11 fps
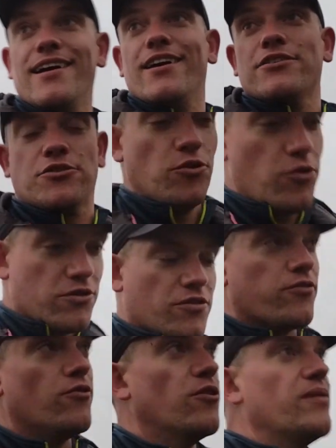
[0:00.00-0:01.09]
a stone's
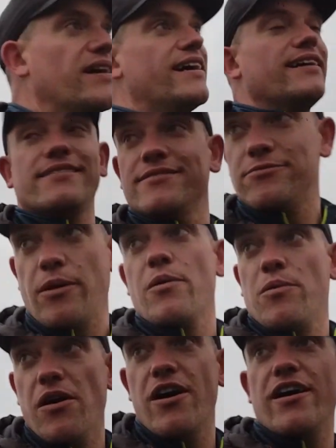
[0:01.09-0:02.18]
throw away where we
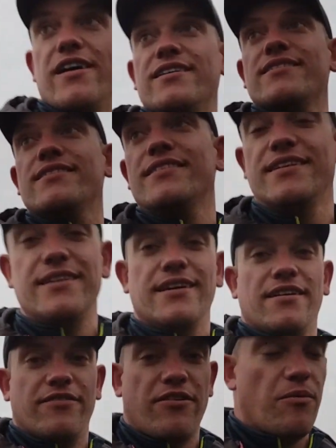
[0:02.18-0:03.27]
were
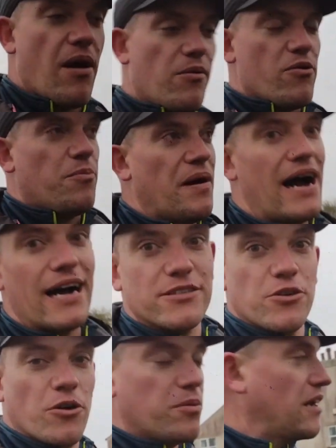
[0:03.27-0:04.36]
from where we were parked
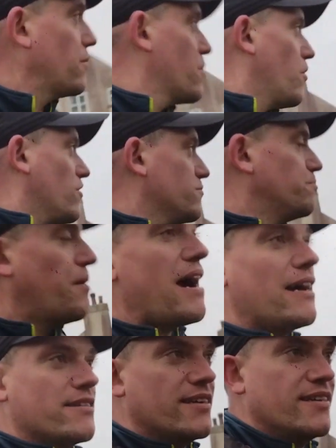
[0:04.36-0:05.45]
up. Now we're walking back
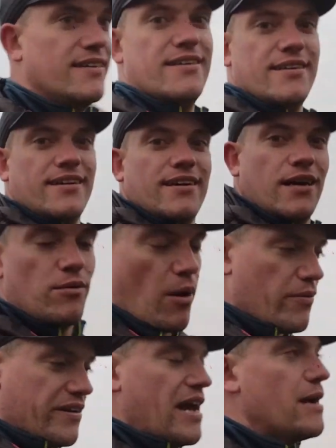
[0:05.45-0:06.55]
where
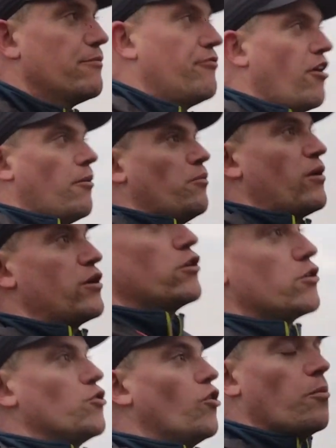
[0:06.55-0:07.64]
we came from. We're going to
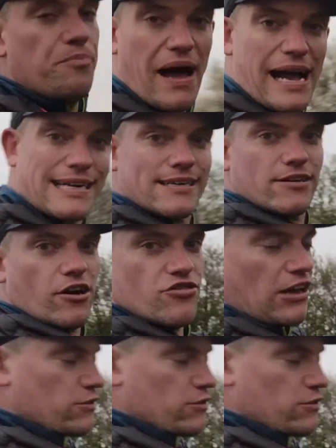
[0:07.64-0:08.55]
go back on that